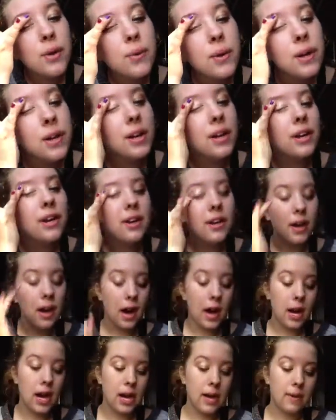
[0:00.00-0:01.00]
Awkward.
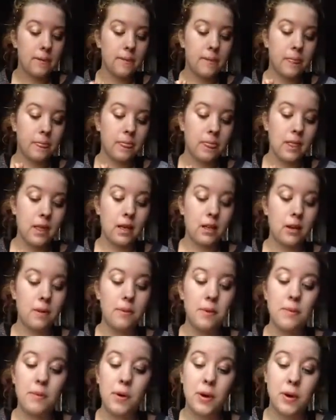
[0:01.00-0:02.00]
Um, a little
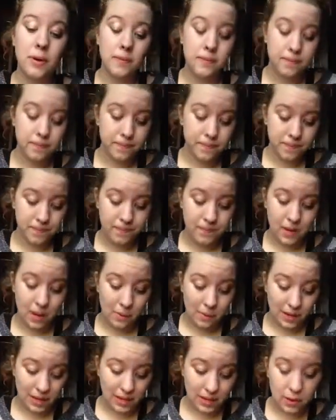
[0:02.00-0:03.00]
bit more
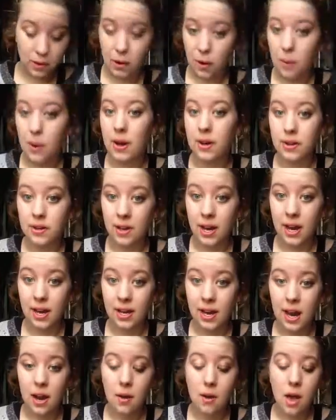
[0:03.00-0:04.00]
and we're going to go under the eye
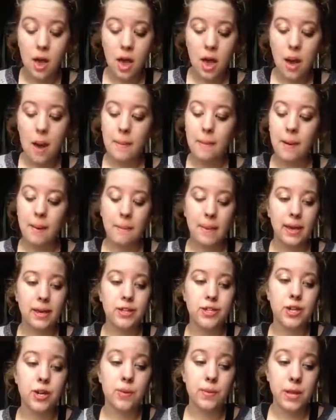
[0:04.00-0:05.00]
now, but
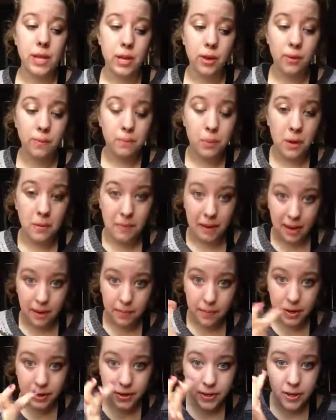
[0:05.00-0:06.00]
make sure when you put
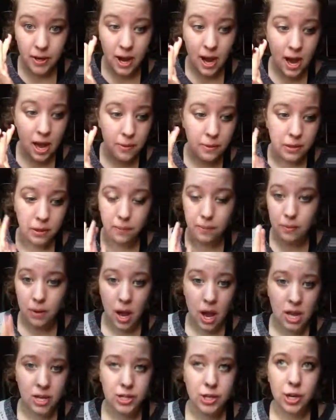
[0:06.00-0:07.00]
makeup under your eye with a
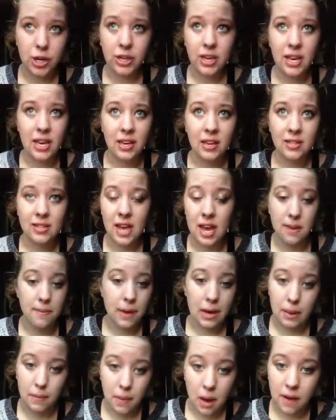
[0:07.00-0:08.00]
brush or like take
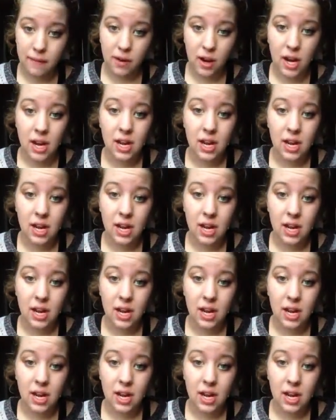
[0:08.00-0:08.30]
makeup off or